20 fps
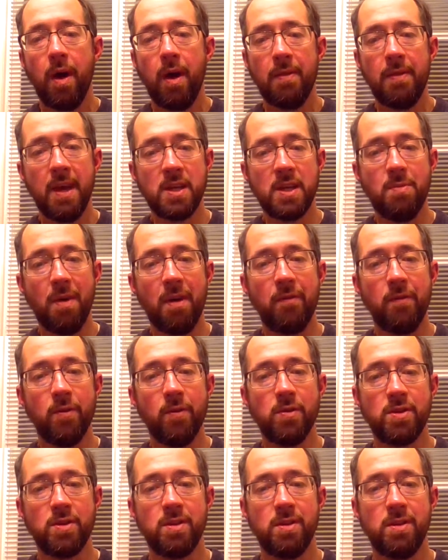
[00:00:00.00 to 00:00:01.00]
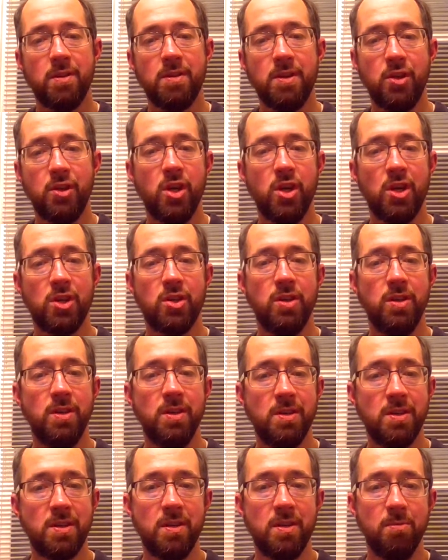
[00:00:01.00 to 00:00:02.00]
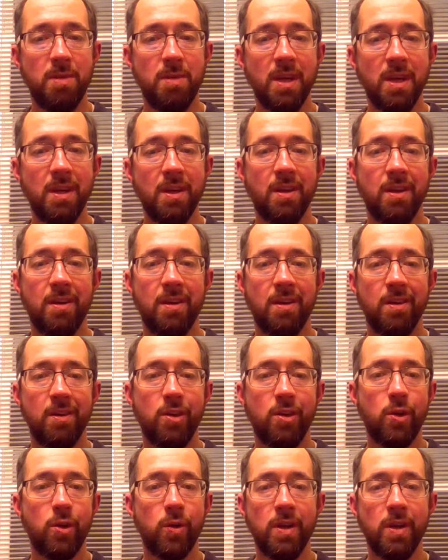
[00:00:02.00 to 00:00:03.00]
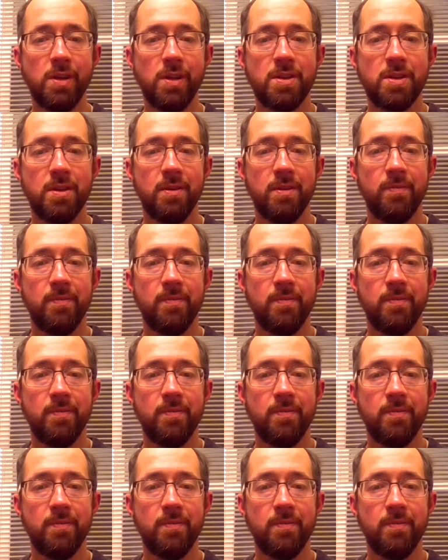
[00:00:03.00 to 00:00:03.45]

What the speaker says: that's my first suggestion, is to be curious.